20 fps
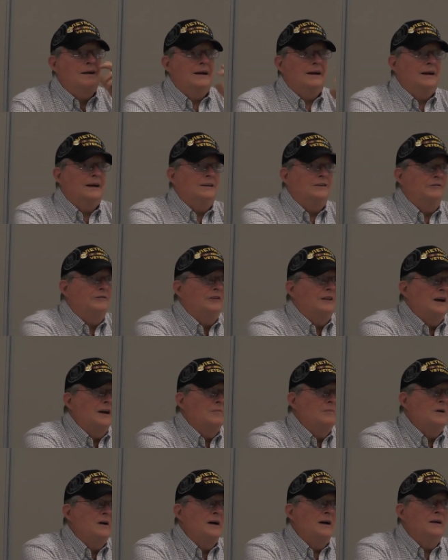I got to fly
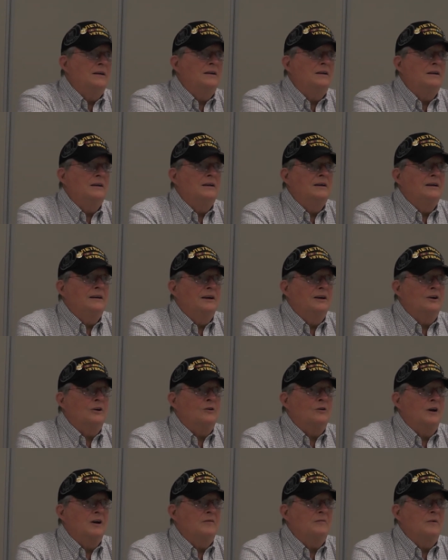my
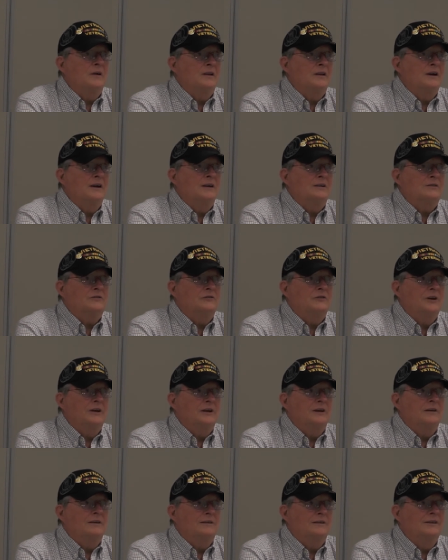aircraft, my last
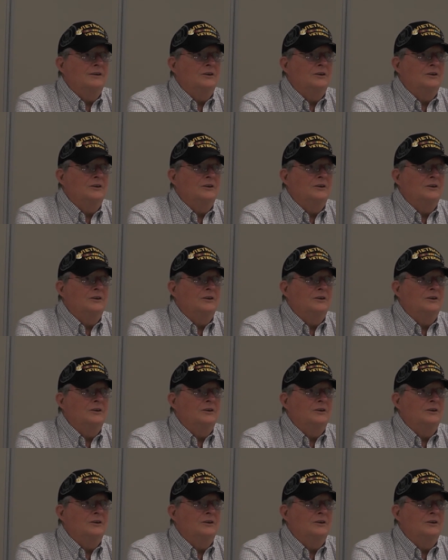flight,